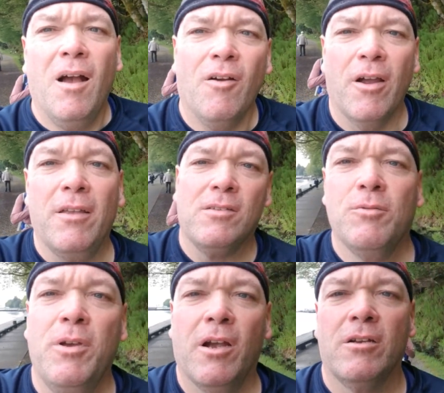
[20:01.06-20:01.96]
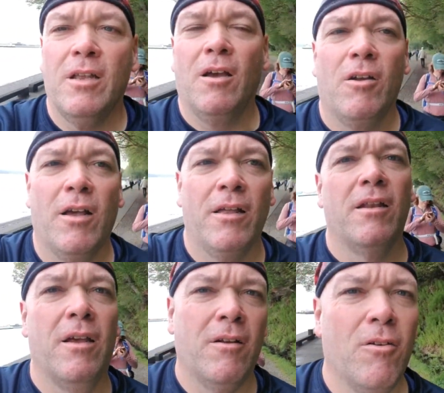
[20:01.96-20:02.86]
All right, so we are down
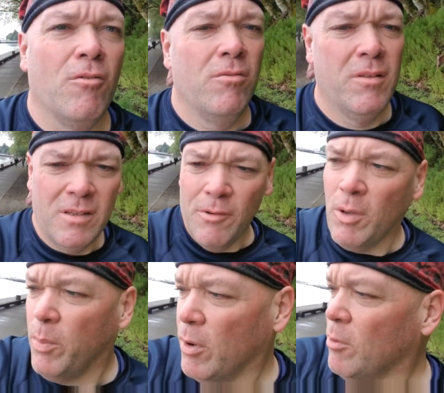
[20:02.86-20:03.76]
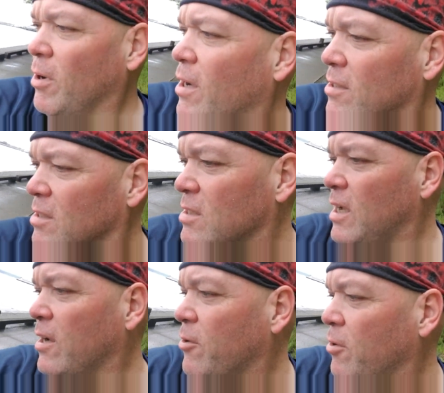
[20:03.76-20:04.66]
on, I don't know, it's not really a boardwalk because it's
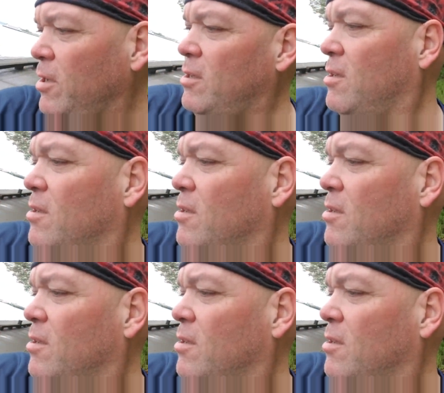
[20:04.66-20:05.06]
concrete.